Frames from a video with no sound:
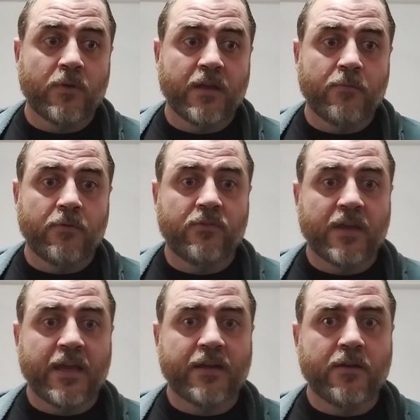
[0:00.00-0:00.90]
when I was
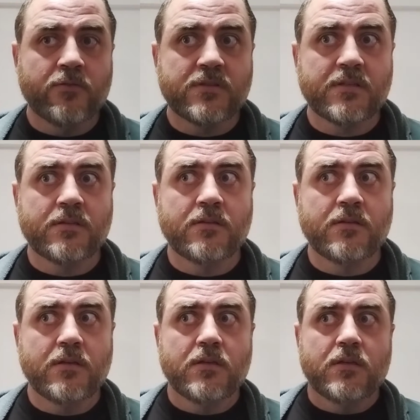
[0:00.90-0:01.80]
diagnosed in
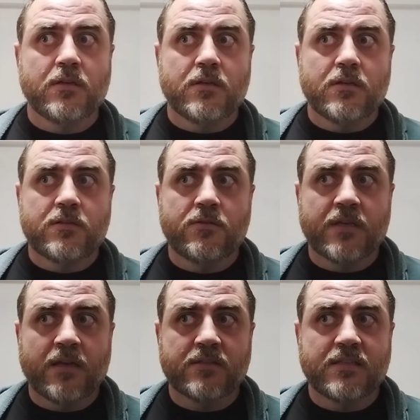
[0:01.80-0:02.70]

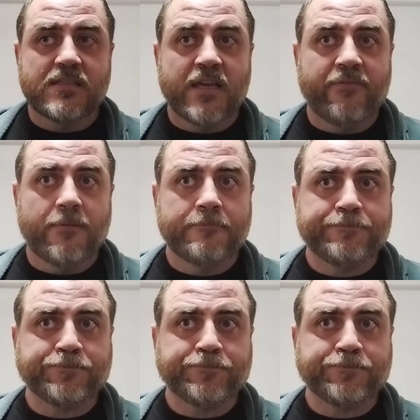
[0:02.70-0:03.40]
2007,